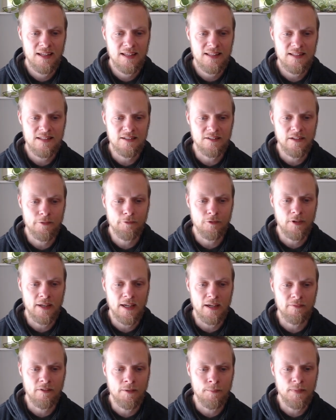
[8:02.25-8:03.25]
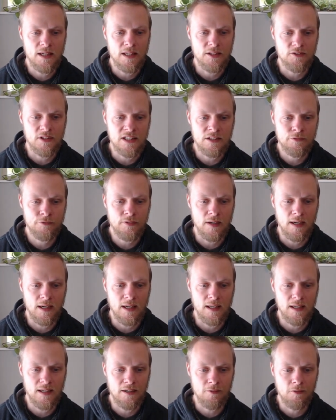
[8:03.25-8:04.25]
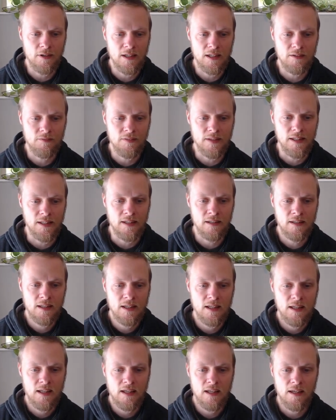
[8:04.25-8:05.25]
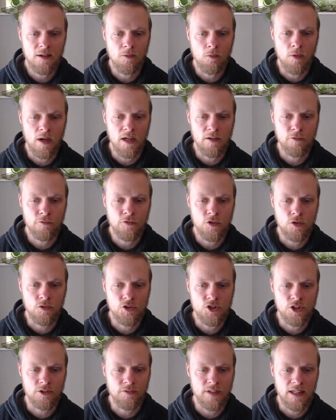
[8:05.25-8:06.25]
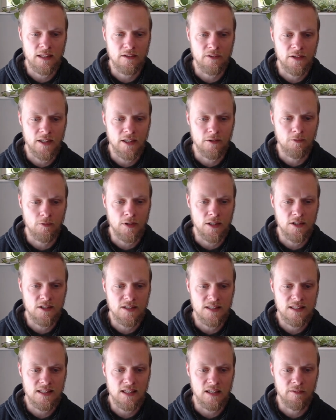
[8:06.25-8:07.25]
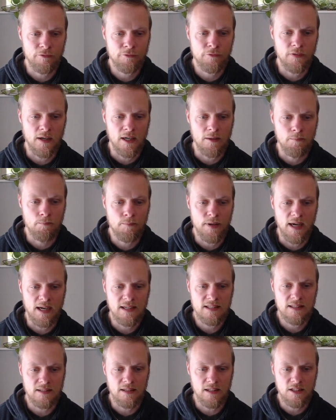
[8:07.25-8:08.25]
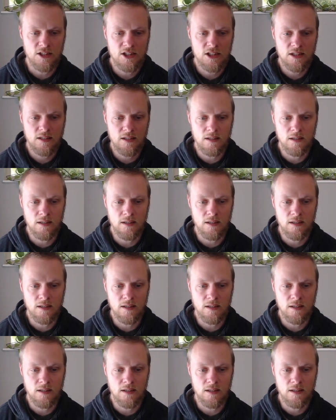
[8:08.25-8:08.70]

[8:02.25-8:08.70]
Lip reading: So if we have a matrix phi and we have the y future vector here, we just say phi backslash